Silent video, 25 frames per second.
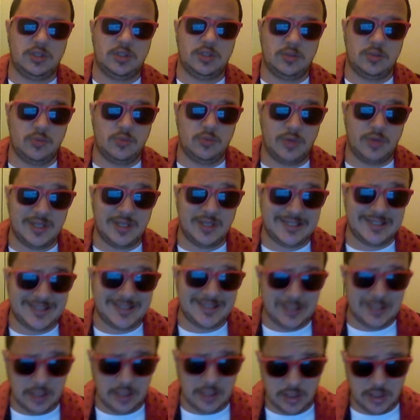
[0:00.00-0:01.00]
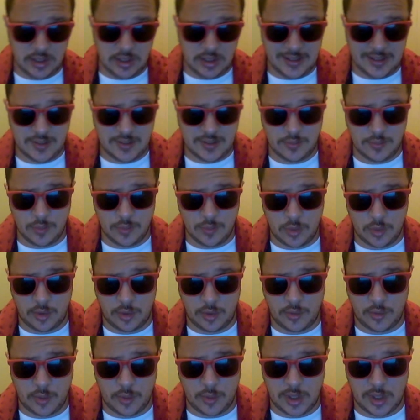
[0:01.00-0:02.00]
would I say it's worth
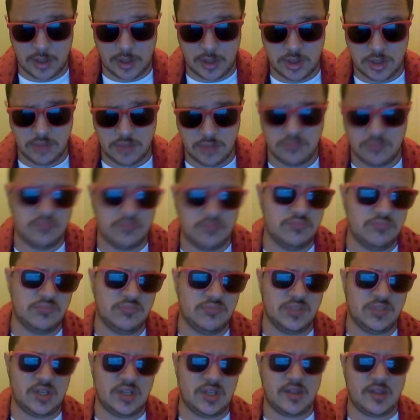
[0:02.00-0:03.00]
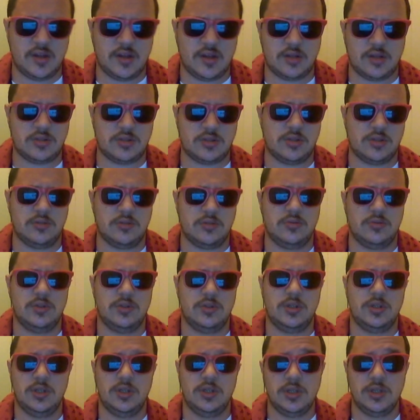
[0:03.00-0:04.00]
watching? I thought so.
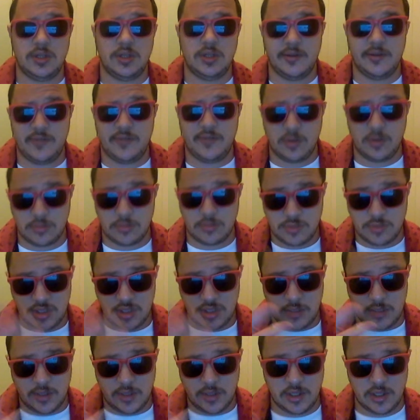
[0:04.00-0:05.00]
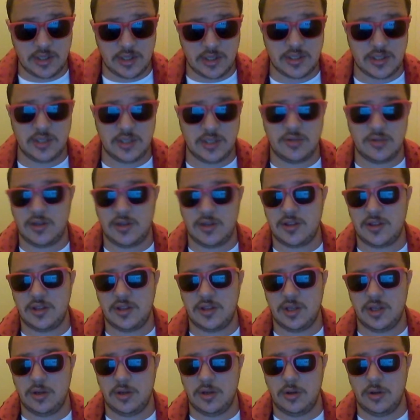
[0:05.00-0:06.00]
If you're somebody that's into like
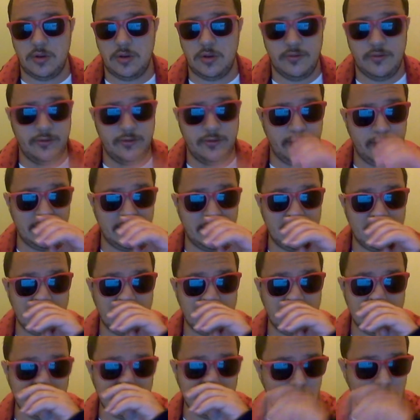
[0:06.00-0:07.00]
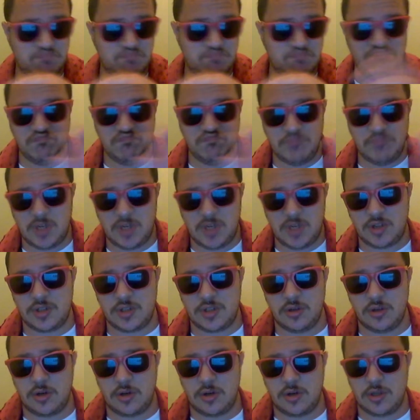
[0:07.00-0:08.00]
the whole vintage
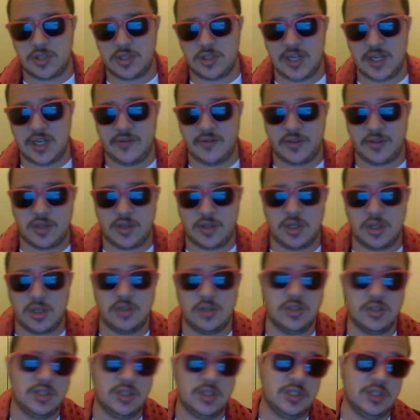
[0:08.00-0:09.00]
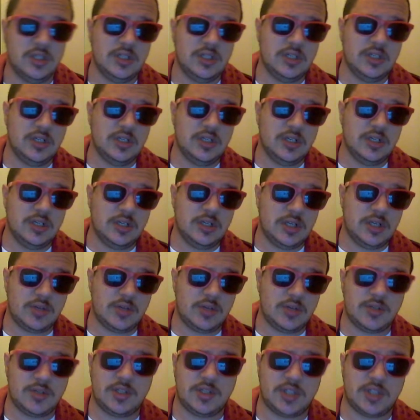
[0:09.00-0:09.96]
martial arts kind of a thing, I'd say